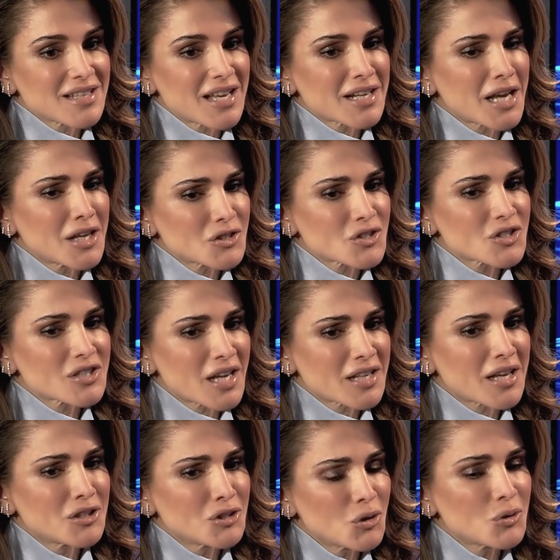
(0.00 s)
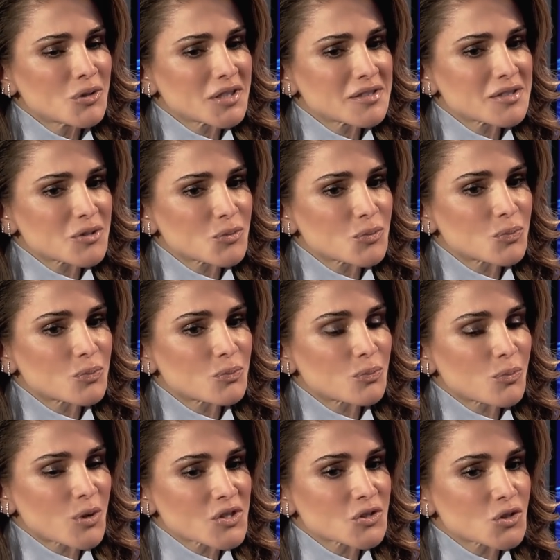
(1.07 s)
I know that
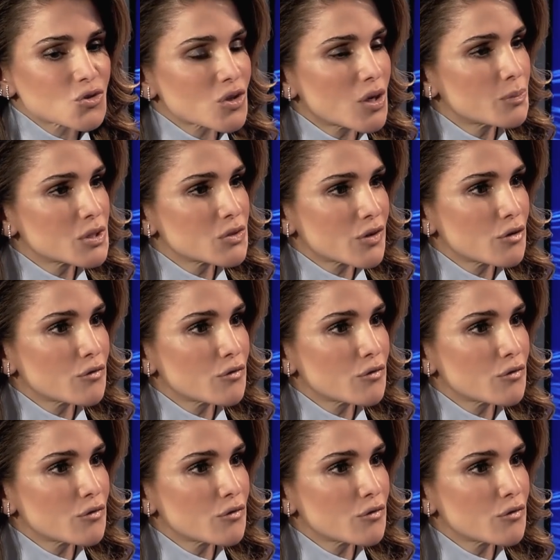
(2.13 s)
President Trump is very